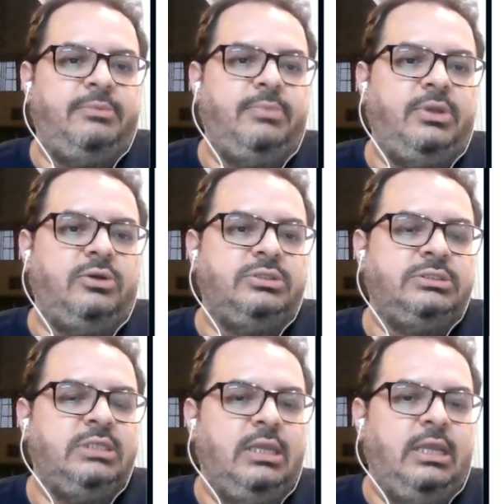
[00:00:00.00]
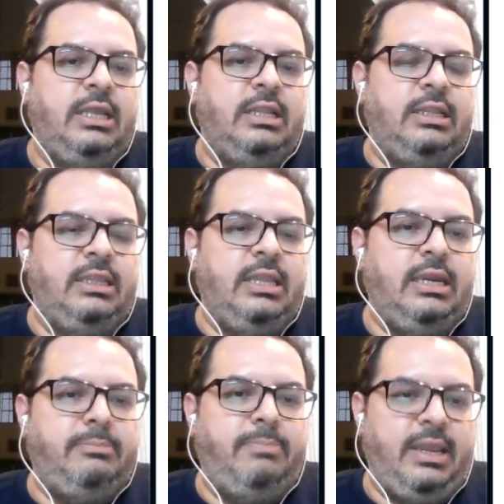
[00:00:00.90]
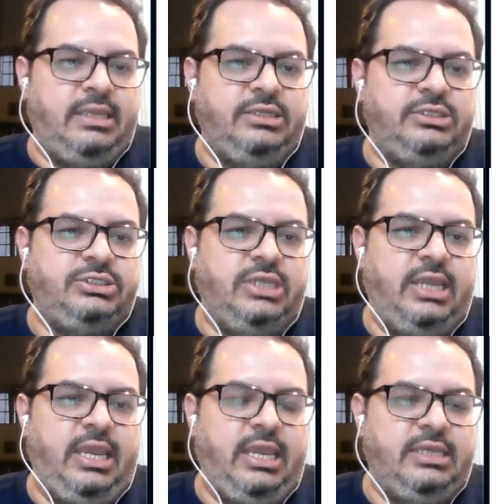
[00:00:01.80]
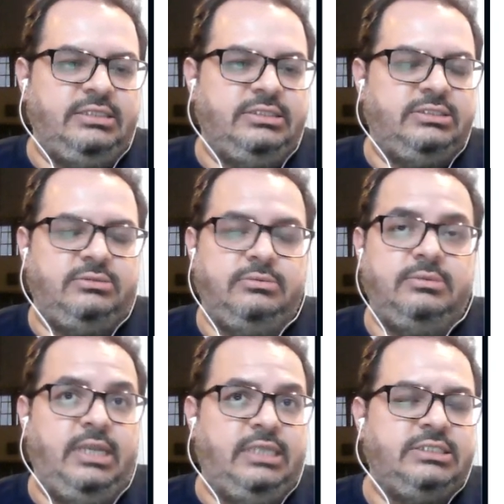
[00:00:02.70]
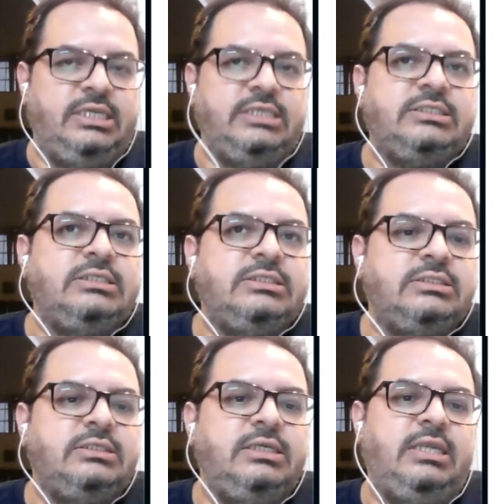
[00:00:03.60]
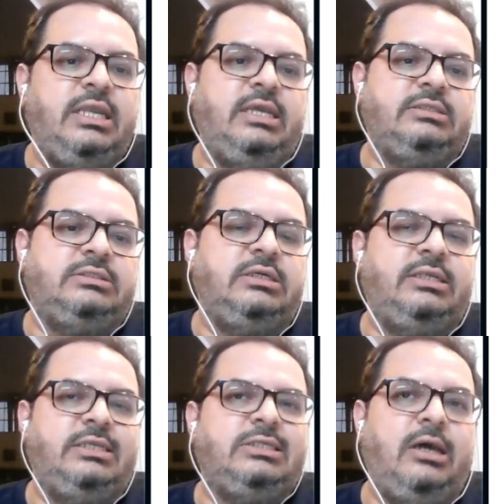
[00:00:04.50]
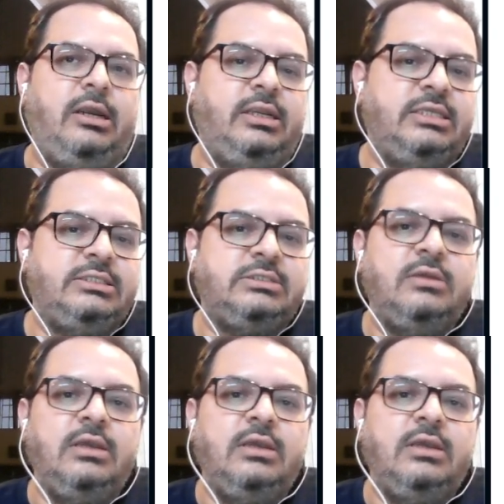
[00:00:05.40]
because that package has test cases, it has a test harness,